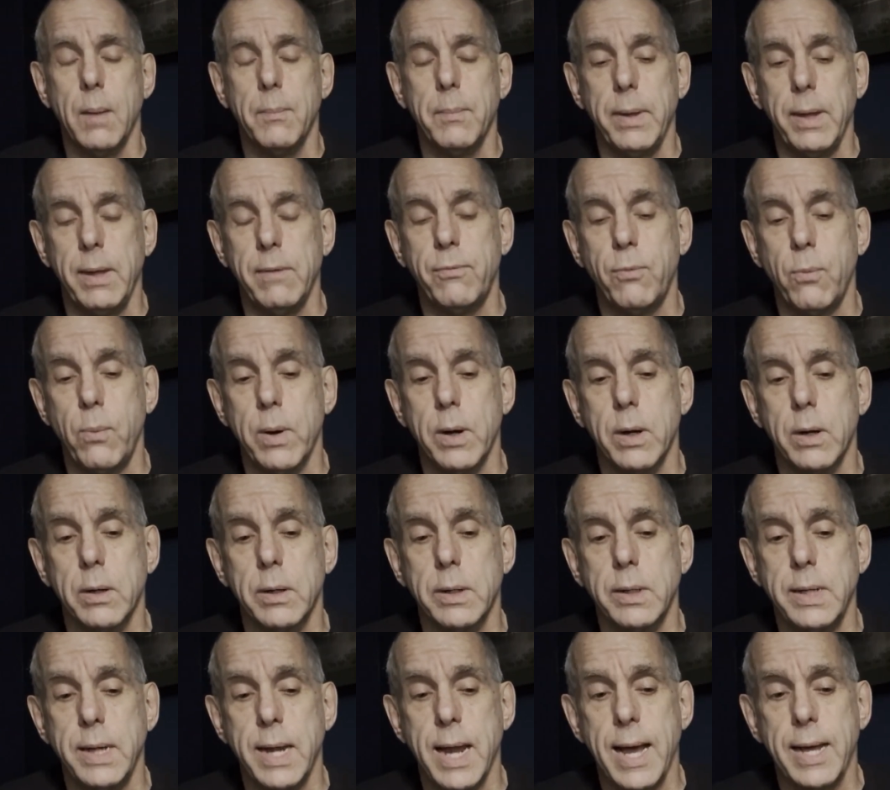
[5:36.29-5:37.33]
If we're
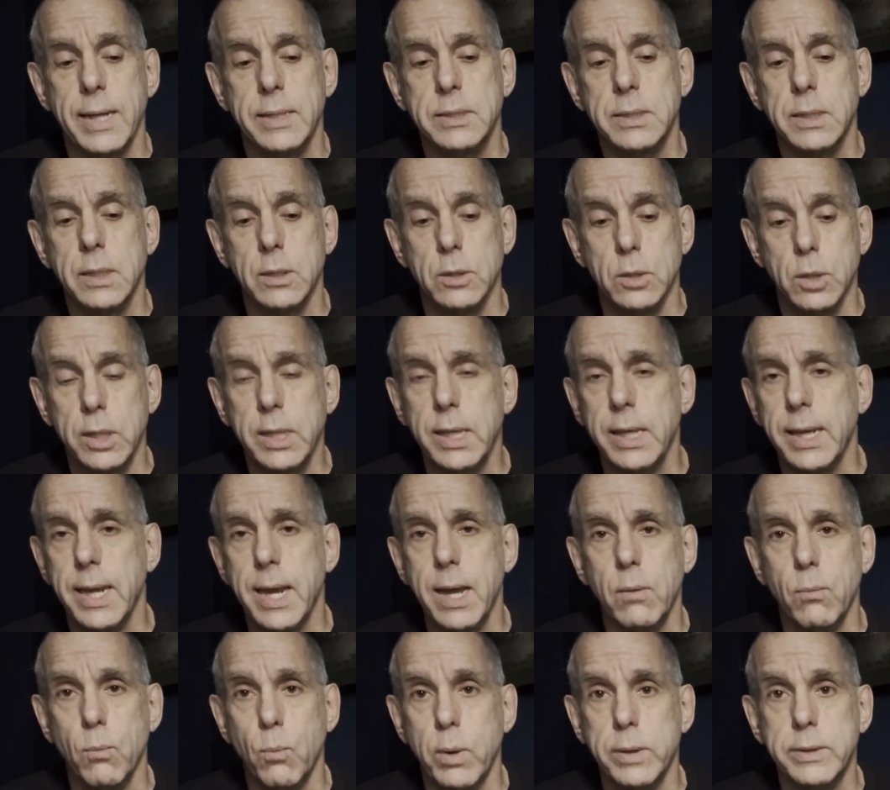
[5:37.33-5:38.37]
not looking
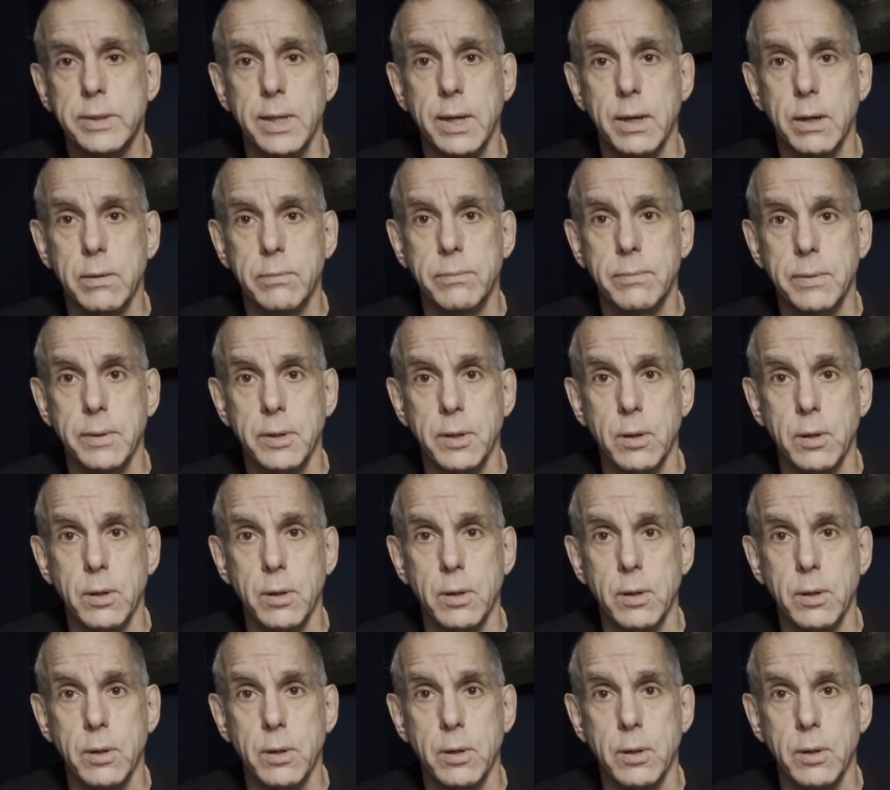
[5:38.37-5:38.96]
at what they're